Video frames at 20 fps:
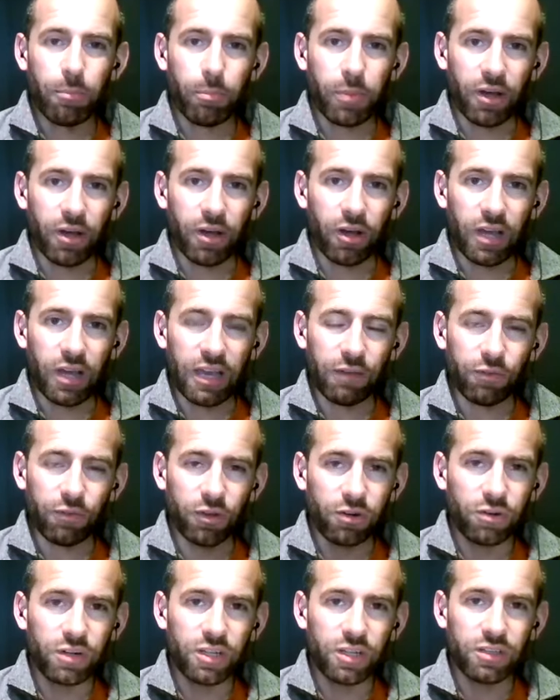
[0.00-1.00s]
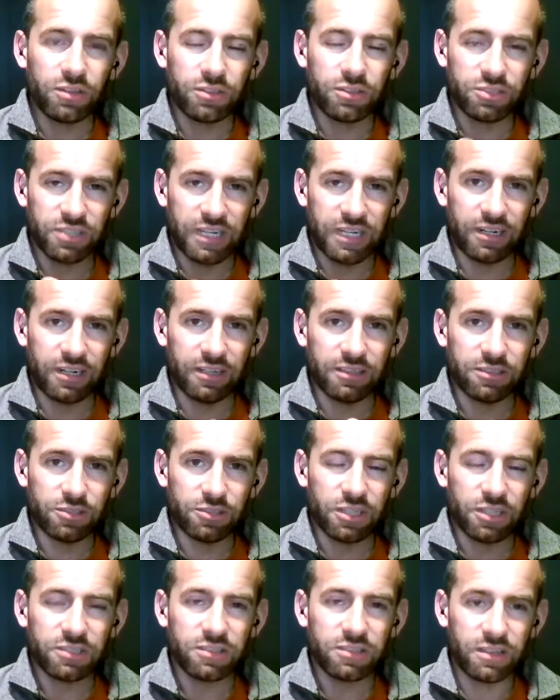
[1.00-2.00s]
But if you're going to sign a
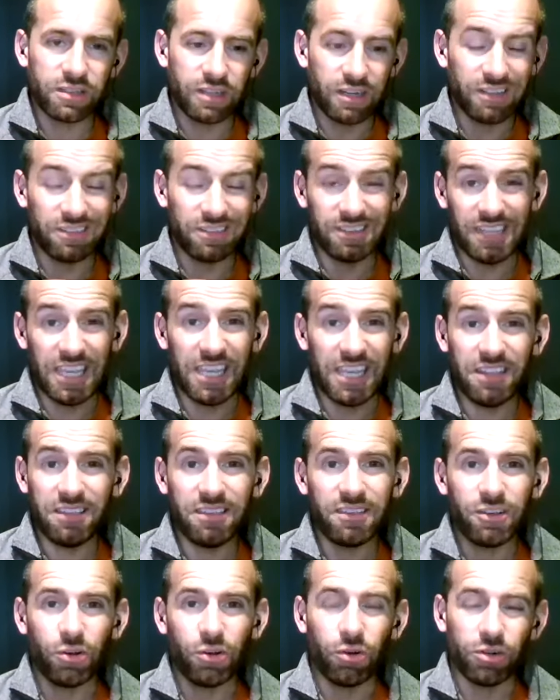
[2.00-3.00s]
trust, a deed,